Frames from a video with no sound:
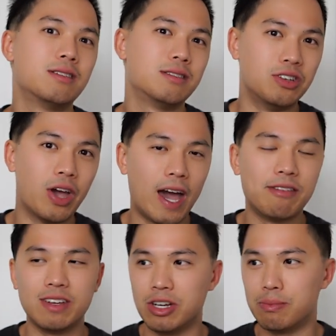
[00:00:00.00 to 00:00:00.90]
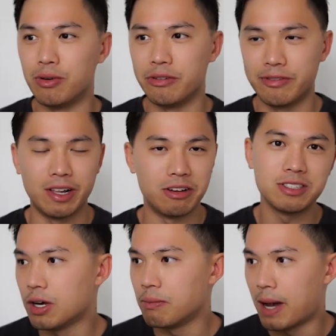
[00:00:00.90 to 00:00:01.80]
you have in your portfolio.
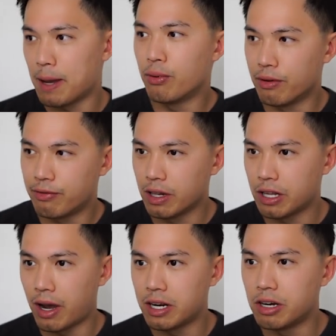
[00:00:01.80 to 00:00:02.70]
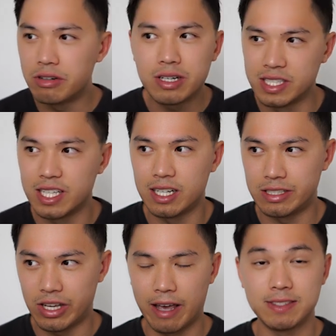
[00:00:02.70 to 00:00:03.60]
So my portfolio, I don't consider
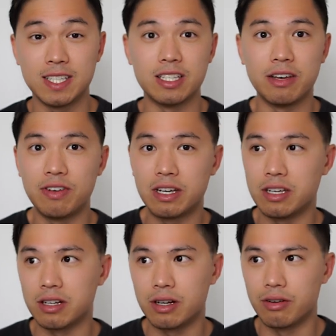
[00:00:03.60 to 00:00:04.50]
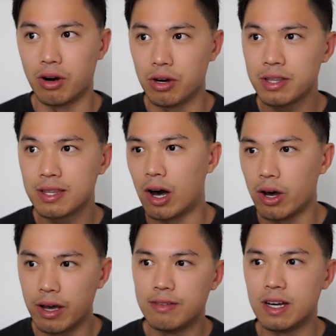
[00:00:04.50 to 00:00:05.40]
to have significant growth.
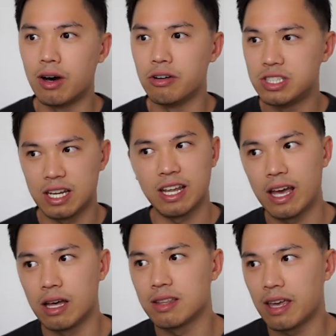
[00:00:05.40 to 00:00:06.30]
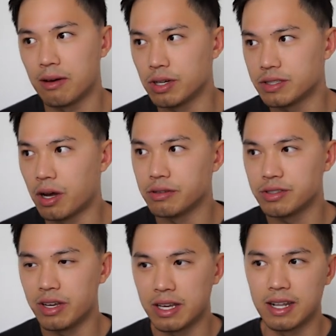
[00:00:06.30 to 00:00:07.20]
However, Oceania Healthcare was
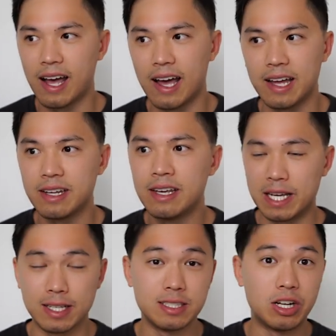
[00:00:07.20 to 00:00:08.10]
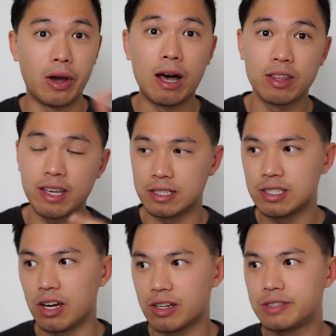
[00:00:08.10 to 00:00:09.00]
also hit hard because, healthcare
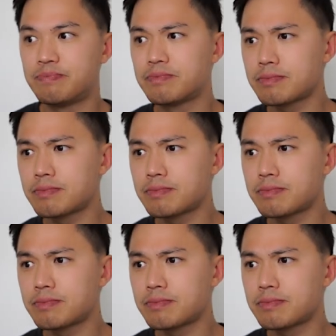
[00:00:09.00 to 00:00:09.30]
stocks